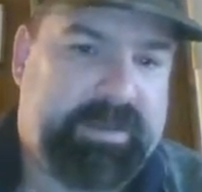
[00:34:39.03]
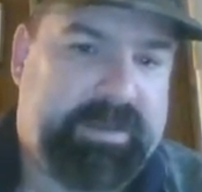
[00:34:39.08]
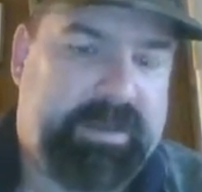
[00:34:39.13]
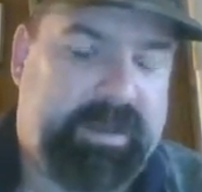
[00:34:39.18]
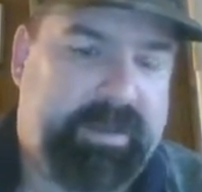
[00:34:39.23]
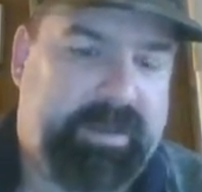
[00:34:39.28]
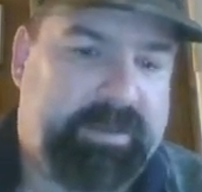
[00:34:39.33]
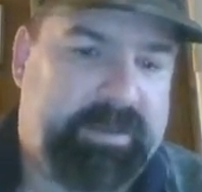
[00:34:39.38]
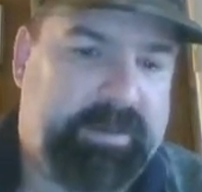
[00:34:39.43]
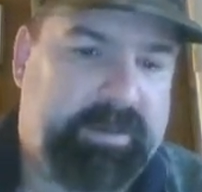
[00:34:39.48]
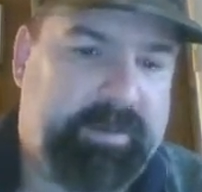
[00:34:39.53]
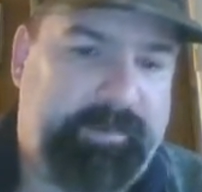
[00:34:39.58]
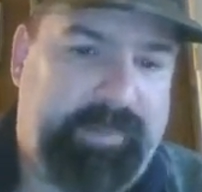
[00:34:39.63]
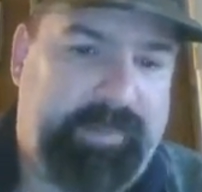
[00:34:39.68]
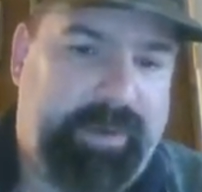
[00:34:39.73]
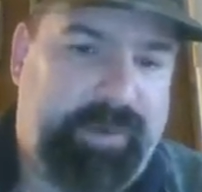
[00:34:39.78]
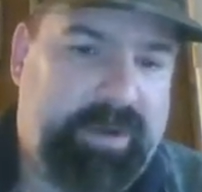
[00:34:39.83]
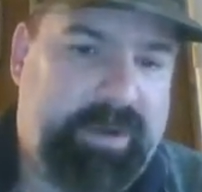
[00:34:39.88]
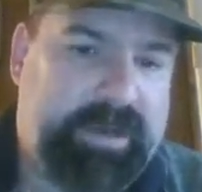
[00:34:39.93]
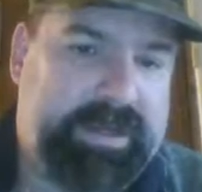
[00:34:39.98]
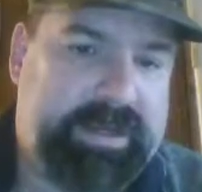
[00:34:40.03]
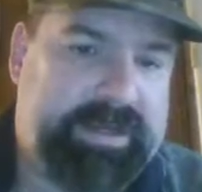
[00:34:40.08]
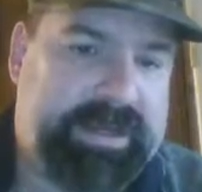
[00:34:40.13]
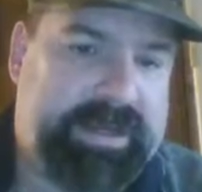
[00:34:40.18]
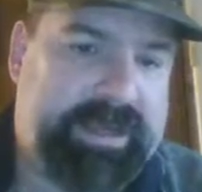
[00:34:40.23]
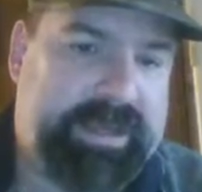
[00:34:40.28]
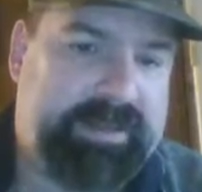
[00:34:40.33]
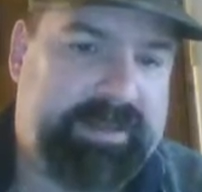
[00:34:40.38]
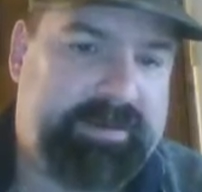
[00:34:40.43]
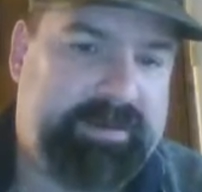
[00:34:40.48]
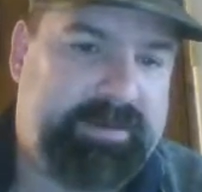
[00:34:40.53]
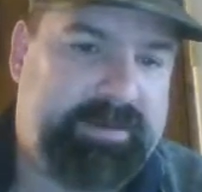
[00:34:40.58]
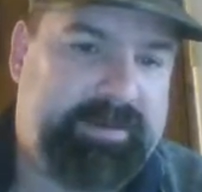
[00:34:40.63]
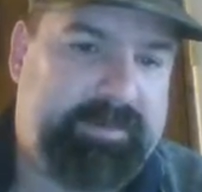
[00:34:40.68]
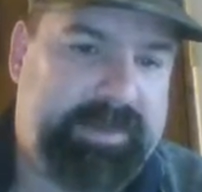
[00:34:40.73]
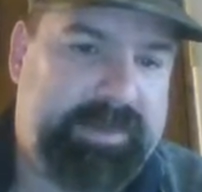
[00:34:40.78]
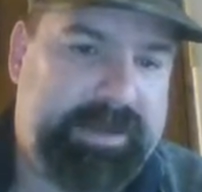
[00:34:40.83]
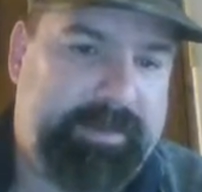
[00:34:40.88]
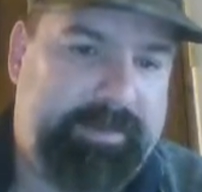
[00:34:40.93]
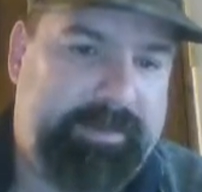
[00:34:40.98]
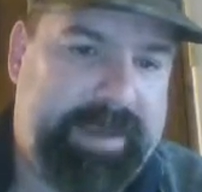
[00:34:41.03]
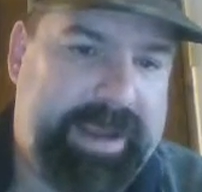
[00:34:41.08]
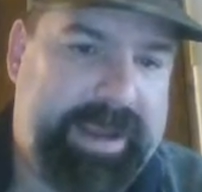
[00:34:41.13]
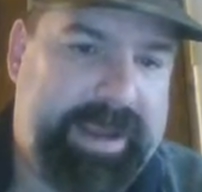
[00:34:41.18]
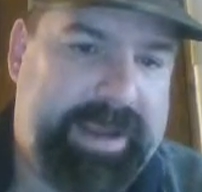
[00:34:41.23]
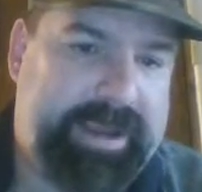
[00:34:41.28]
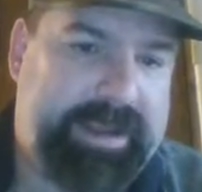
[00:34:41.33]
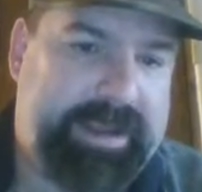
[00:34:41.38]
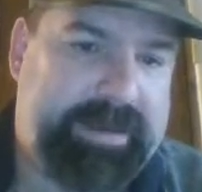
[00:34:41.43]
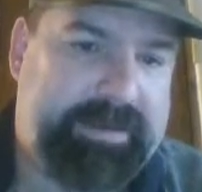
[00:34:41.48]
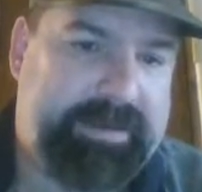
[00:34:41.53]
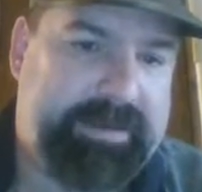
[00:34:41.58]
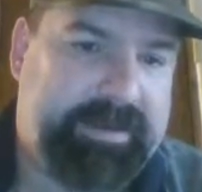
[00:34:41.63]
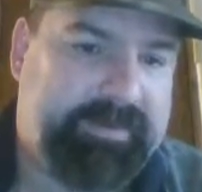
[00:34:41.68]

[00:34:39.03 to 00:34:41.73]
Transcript: A little boy can't learn to be a man